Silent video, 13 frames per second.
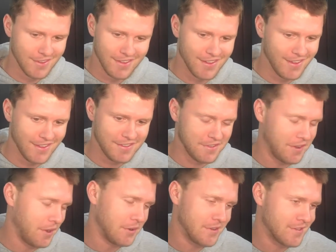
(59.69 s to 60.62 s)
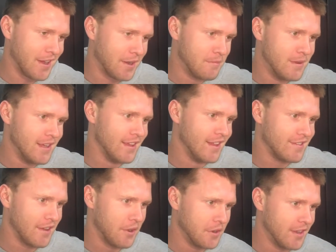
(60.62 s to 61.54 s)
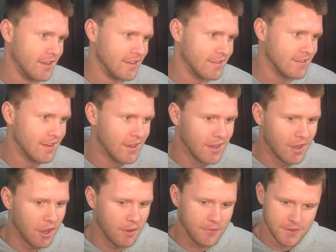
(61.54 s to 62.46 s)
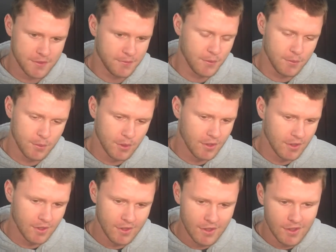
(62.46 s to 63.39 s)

it's, oh, it's got to be. That's how it is. Offensive football,